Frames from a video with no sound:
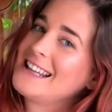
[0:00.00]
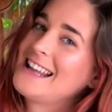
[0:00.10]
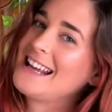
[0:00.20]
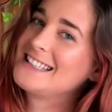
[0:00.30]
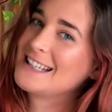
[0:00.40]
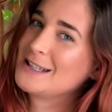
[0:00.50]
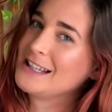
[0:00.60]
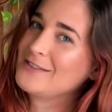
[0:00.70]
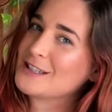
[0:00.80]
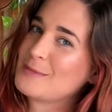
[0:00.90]
they did
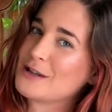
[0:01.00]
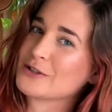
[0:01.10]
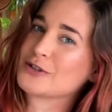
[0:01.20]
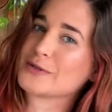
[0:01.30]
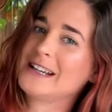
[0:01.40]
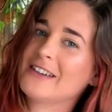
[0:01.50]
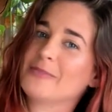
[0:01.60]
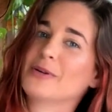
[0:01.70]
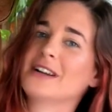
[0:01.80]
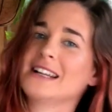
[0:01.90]
leave a special treat
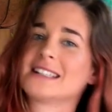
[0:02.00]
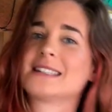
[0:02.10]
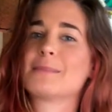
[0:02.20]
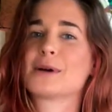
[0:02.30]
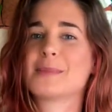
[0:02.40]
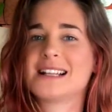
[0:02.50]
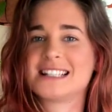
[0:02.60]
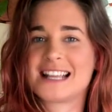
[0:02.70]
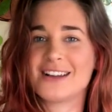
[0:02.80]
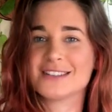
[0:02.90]
of putting some mermaid
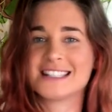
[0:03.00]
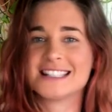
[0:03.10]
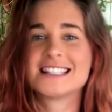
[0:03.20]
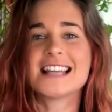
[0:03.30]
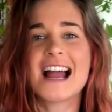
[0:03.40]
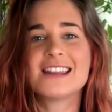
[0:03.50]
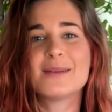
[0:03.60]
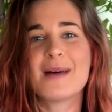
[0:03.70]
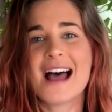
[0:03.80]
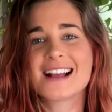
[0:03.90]
scales inside
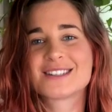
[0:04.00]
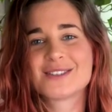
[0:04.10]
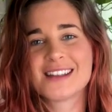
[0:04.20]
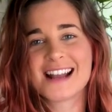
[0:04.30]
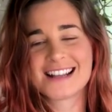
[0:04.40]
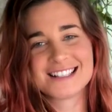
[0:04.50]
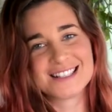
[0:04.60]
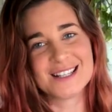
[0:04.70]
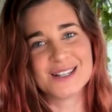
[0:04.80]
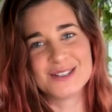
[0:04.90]
the bag so that I can
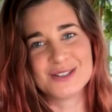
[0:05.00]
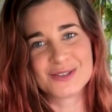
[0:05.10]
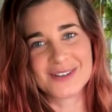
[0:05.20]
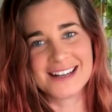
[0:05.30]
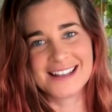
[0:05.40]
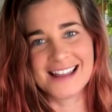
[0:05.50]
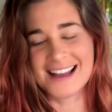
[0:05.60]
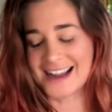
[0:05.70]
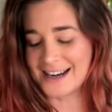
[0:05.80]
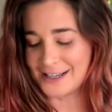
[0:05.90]
still enjoy
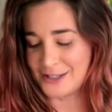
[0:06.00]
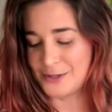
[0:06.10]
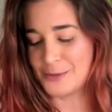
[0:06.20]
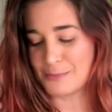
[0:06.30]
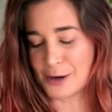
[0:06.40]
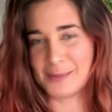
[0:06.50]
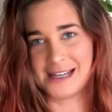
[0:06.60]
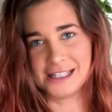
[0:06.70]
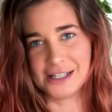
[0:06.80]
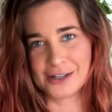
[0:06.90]
that kind of cute
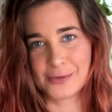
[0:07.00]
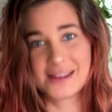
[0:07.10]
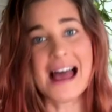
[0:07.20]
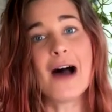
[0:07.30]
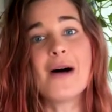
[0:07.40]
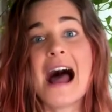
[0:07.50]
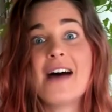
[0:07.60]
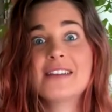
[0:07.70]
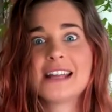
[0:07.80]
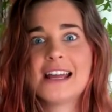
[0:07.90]
mermaid look without
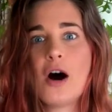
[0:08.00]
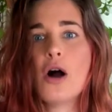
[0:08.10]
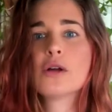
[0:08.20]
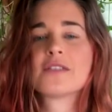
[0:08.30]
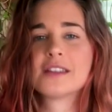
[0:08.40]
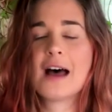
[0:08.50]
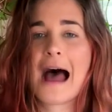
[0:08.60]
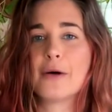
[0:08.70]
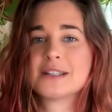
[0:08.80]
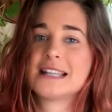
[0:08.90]
having it all over the
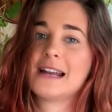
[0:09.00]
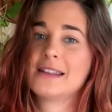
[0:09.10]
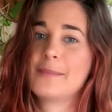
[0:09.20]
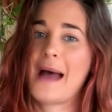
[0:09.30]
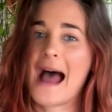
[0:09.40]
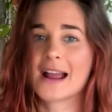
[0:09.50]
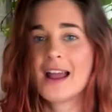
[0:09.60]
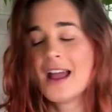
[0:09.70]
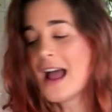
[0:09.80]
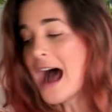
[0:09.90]
outside of the bag.
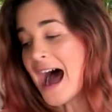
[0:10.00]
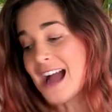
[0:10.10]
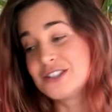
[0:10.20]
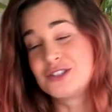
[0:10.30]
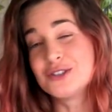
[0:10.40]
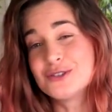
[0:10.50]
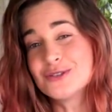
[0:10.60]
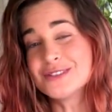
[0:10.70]
I do